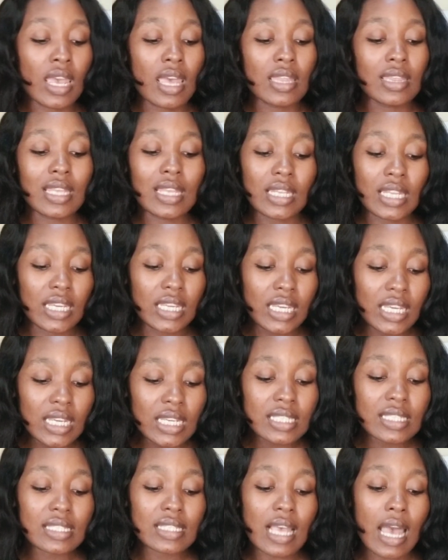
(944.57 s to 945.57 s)
Then the
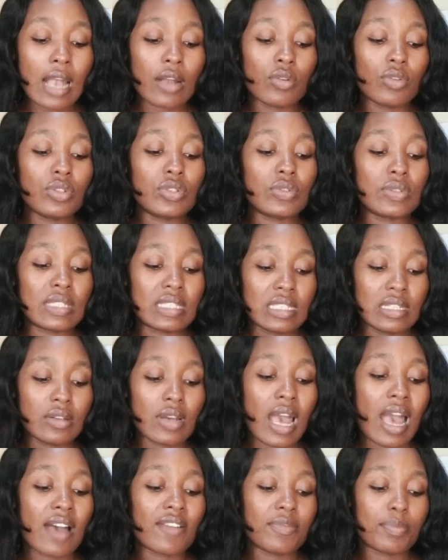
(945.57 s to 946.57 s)
kids are going to still
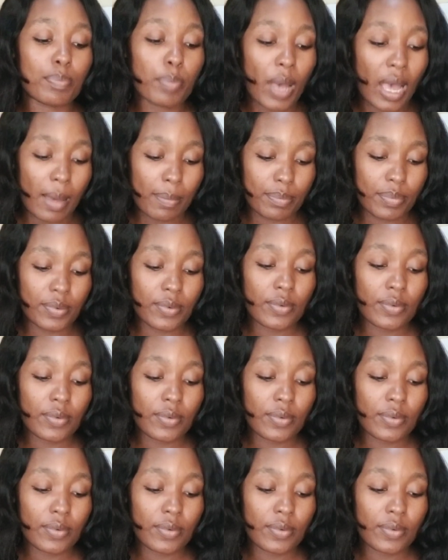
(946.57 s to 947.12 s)
have pap.